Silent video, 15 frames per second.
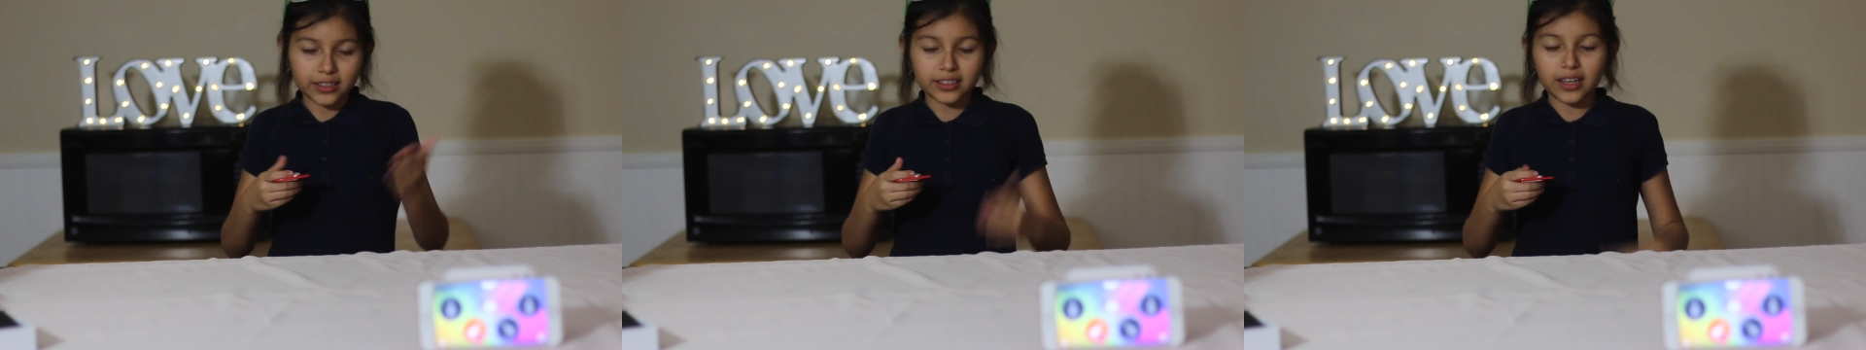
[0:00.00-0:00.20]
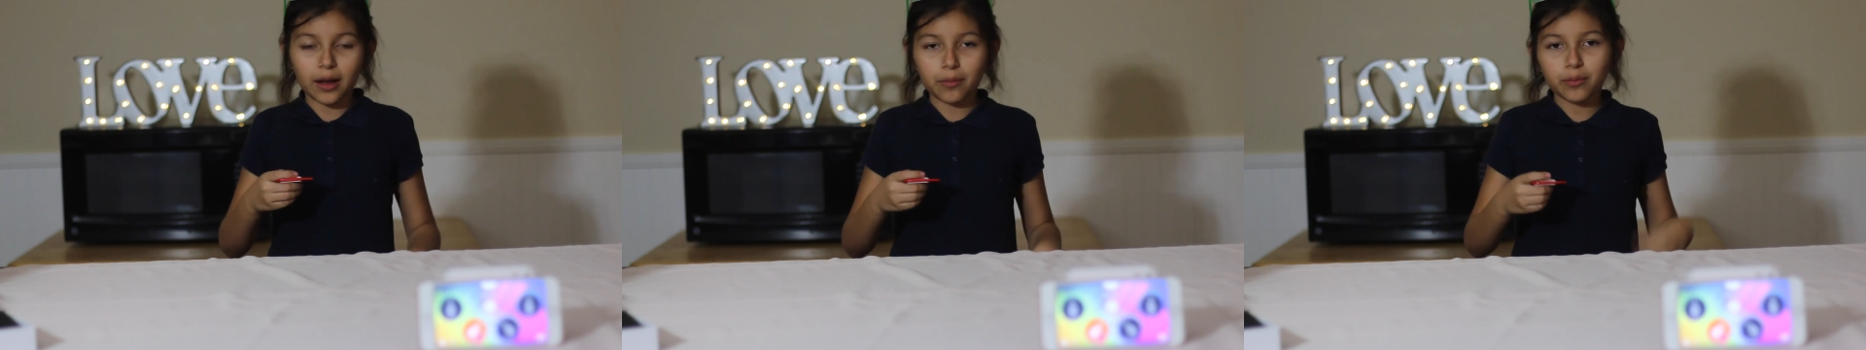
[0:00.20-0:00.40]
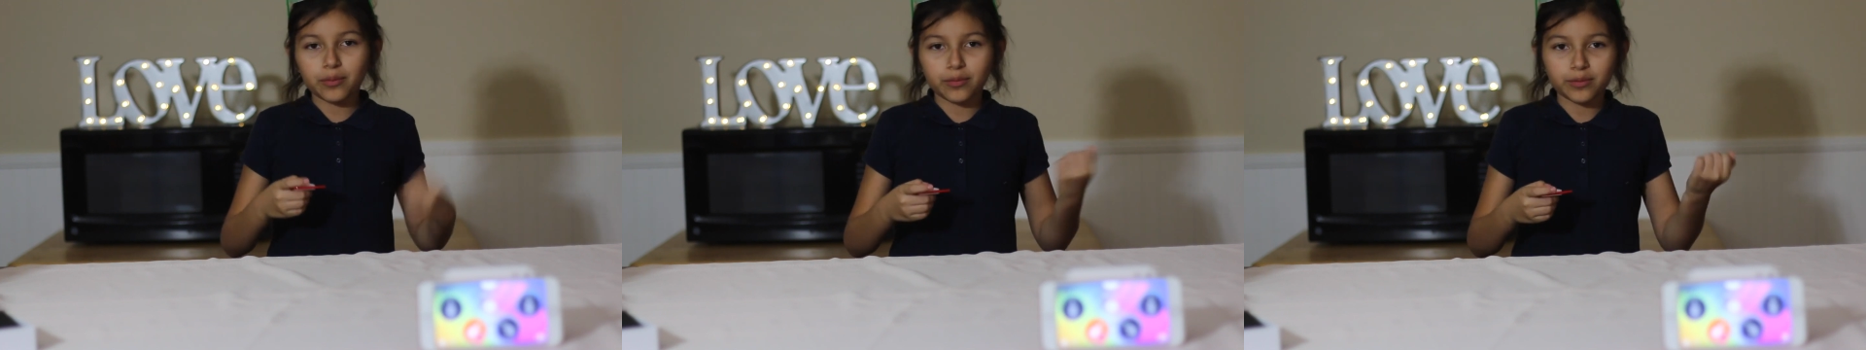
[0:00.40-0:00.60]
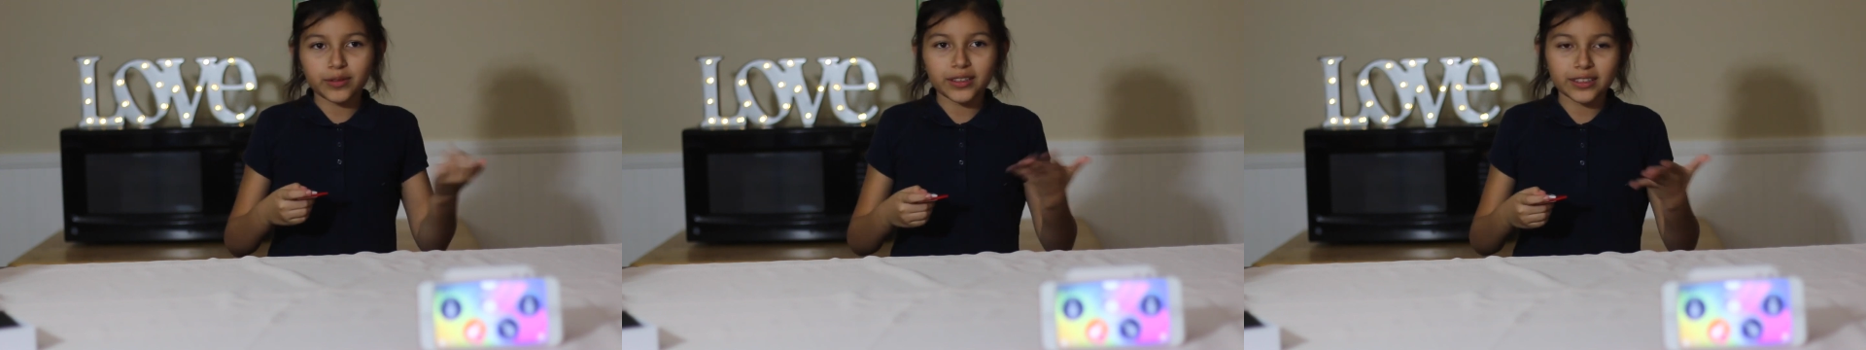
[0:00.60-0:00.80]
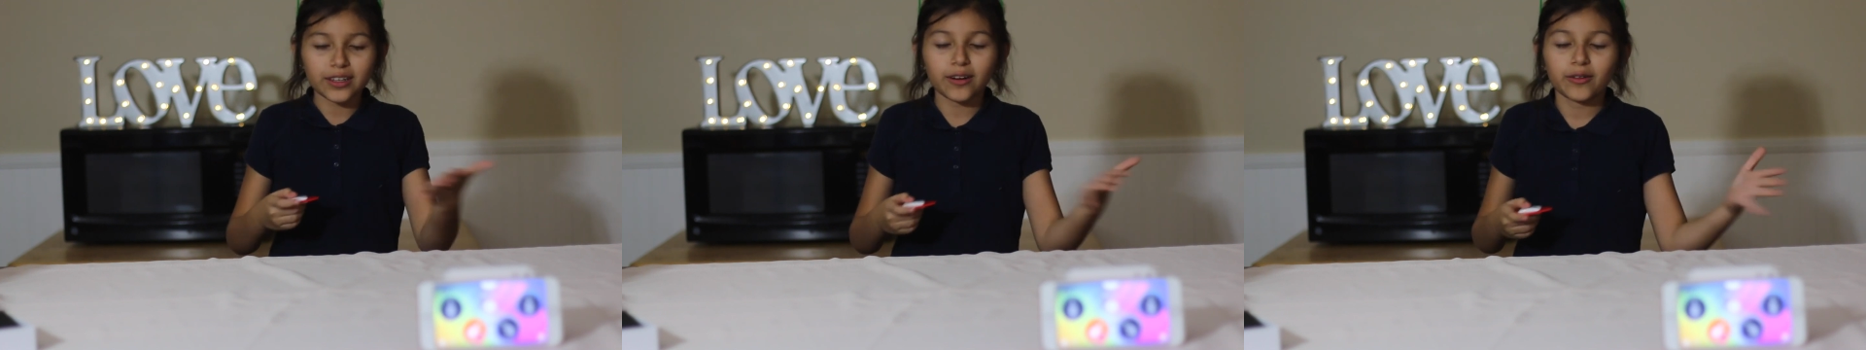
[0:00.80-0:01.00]
stop,
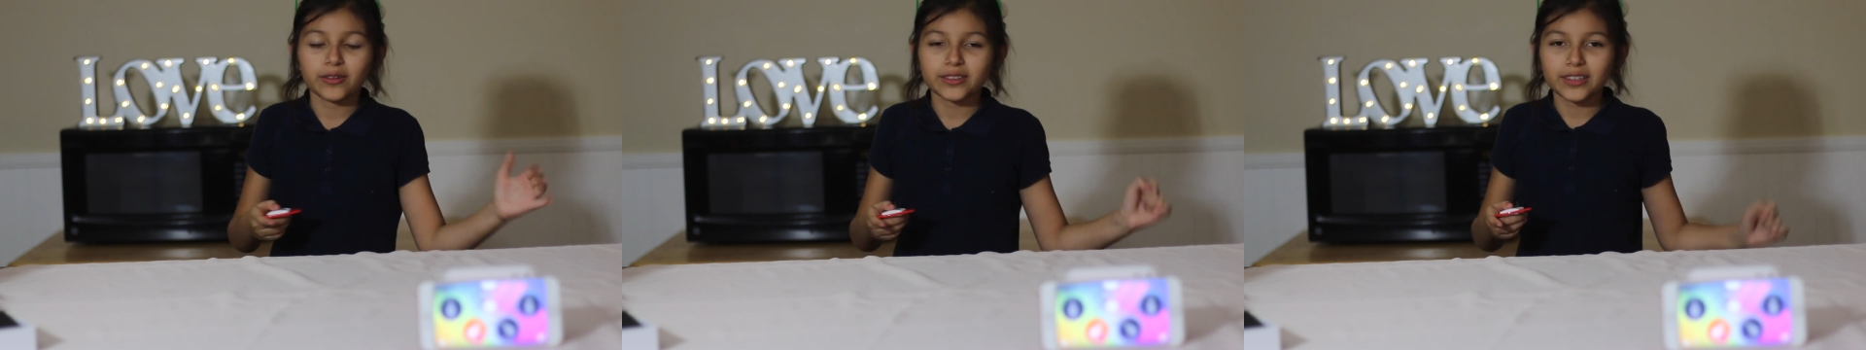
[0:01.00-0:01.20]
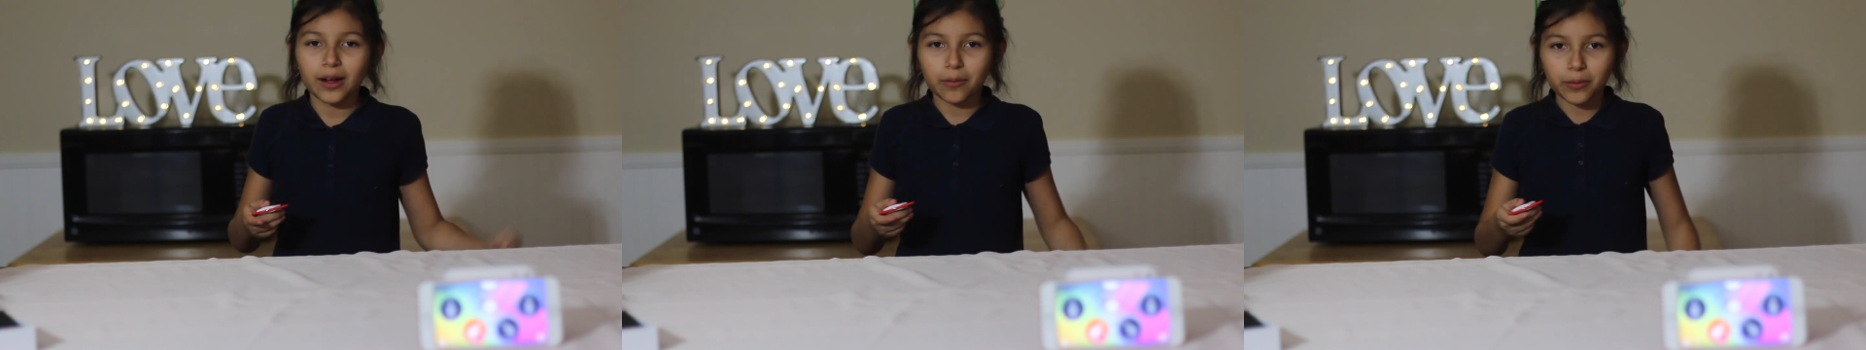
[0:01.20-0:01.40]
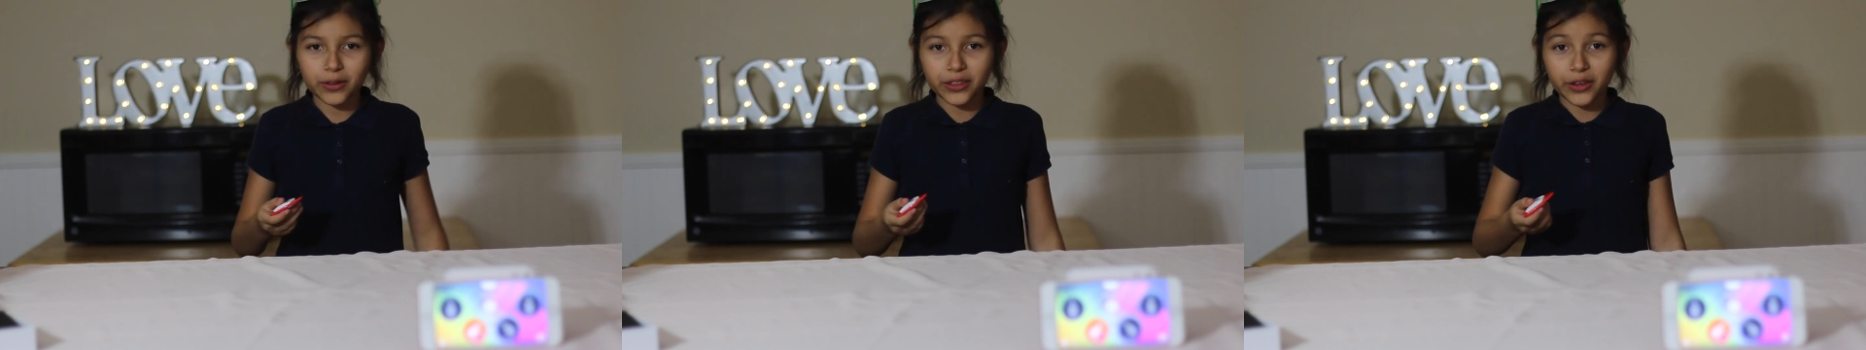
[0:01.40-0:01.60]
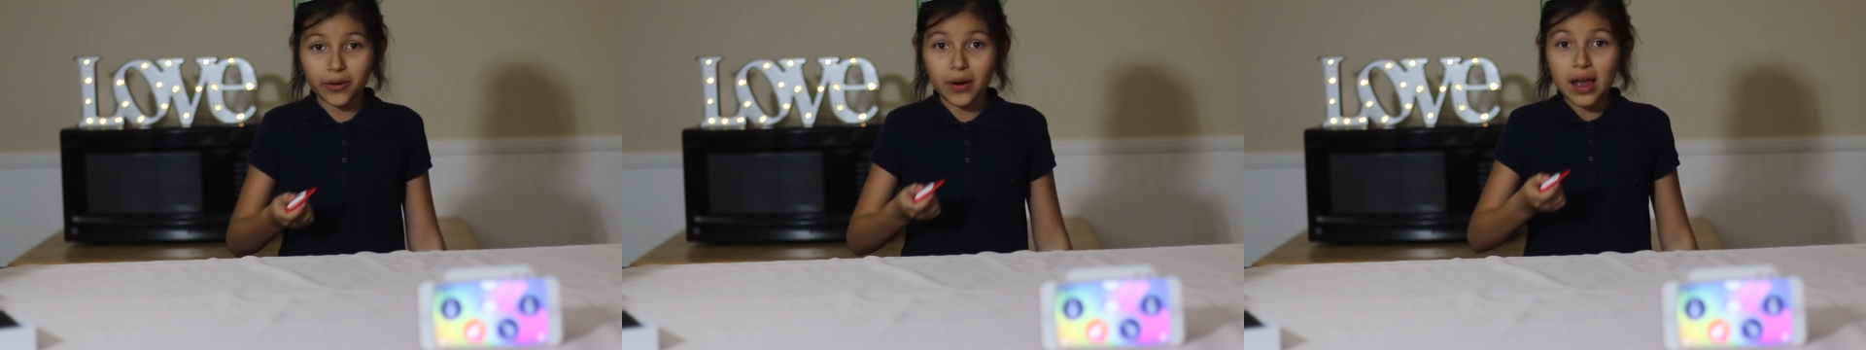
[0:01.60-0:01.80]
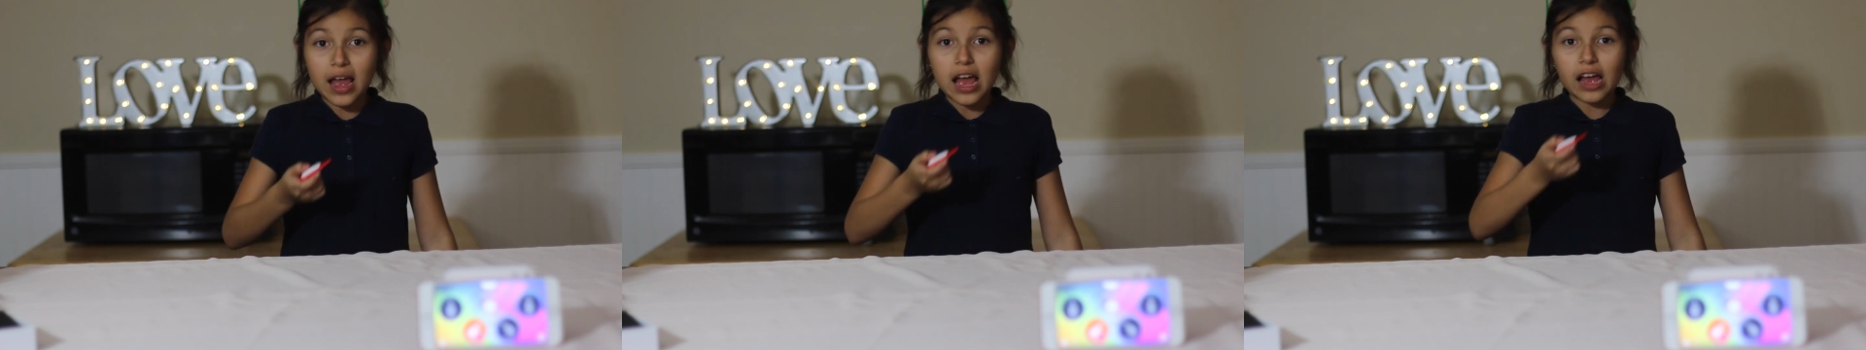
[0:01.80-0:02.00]
the song will stop with you.